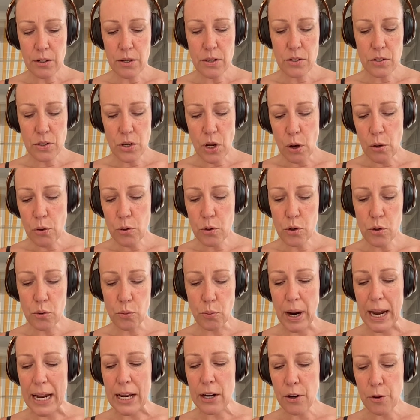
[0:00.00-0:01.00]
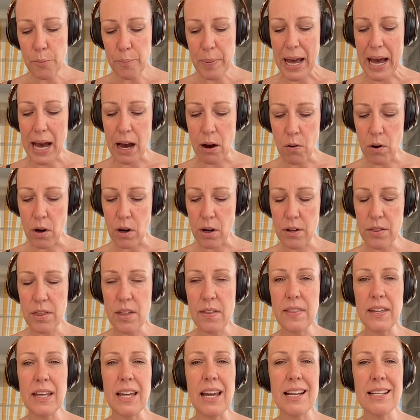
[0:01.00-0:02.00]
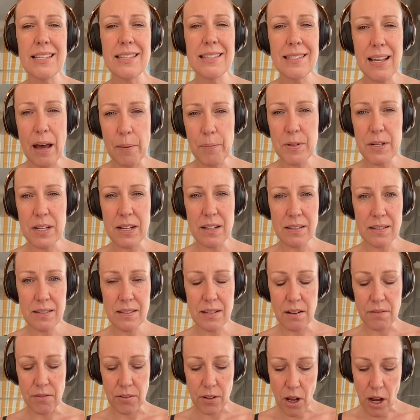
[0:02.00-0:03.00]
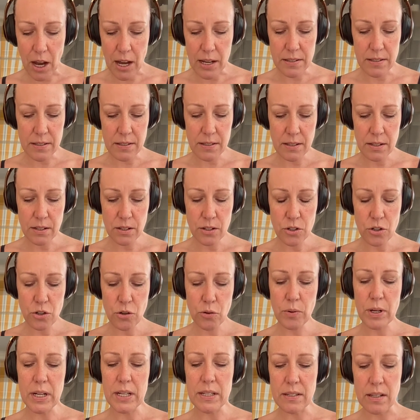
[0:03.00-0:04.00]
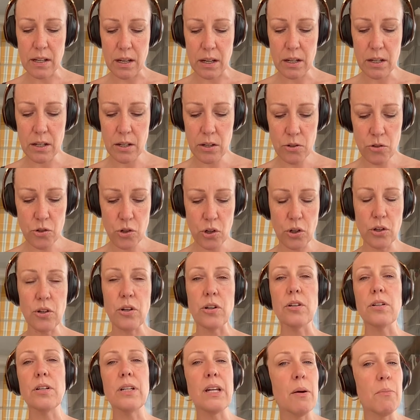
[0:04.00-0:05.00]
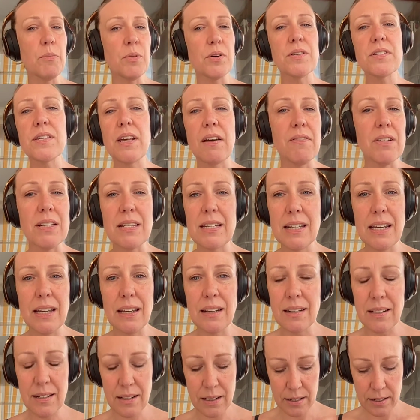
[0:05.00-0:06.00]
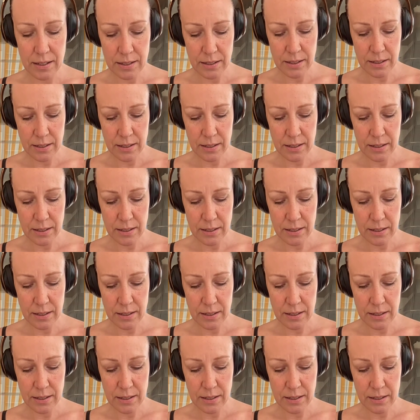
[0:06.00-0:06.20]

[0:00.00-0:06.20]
There is no greater power than the acceptance of loss. Teresa, journal number 17.